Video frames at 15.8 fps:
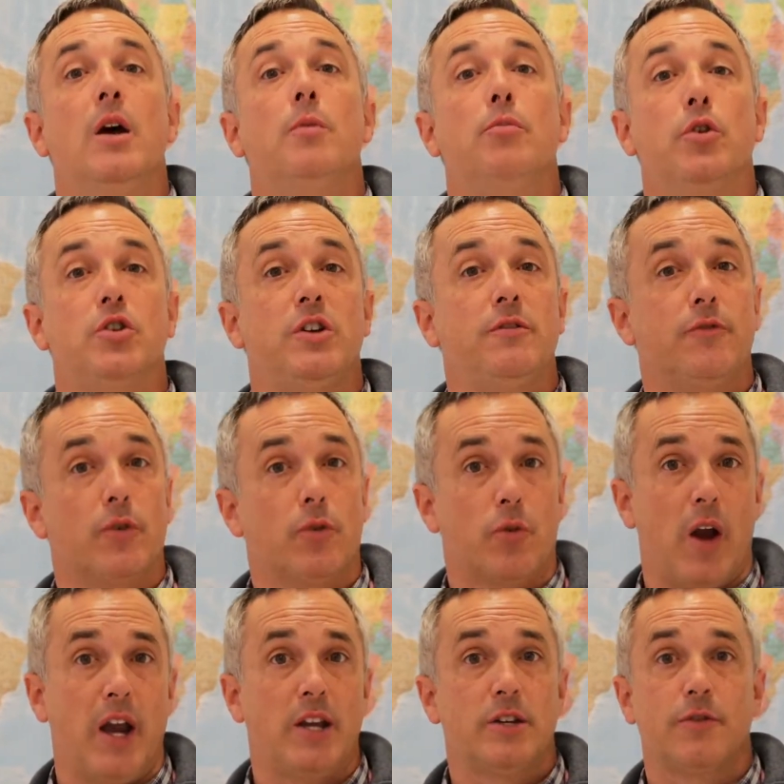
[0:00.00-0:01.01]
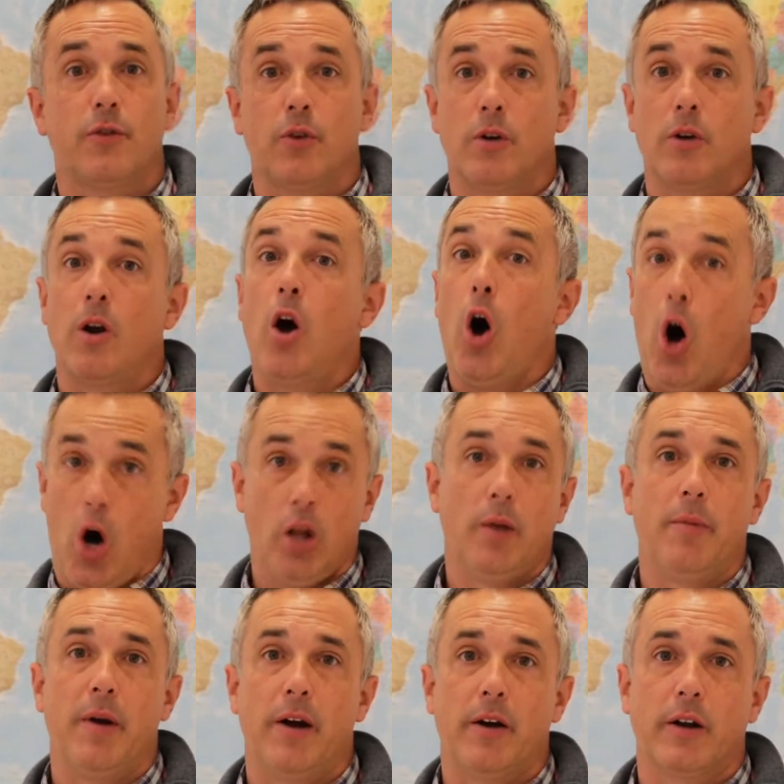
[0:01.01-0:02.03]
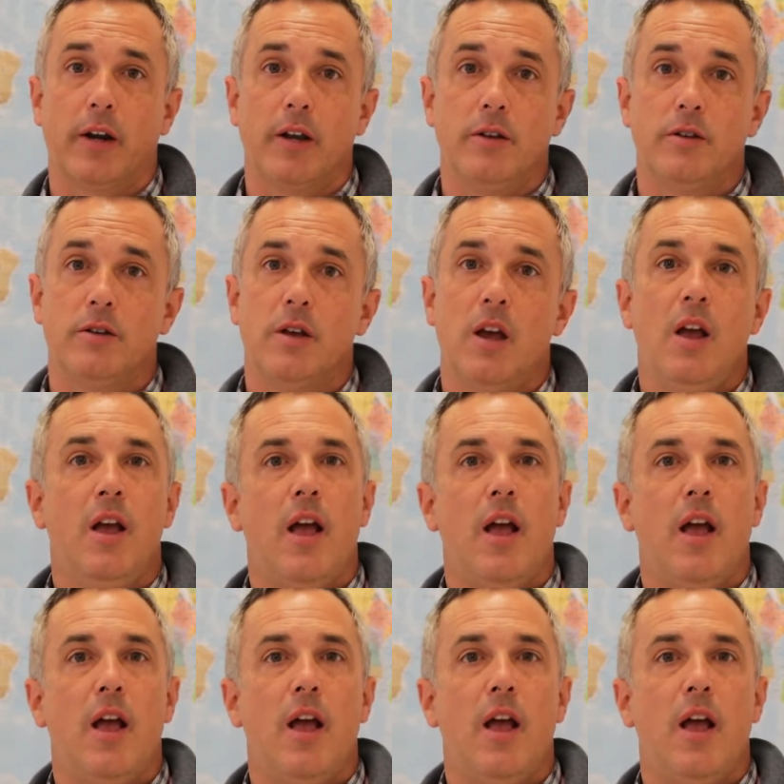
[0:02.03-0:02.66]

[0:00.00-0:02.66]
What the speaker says: pushing for rights for all Americans,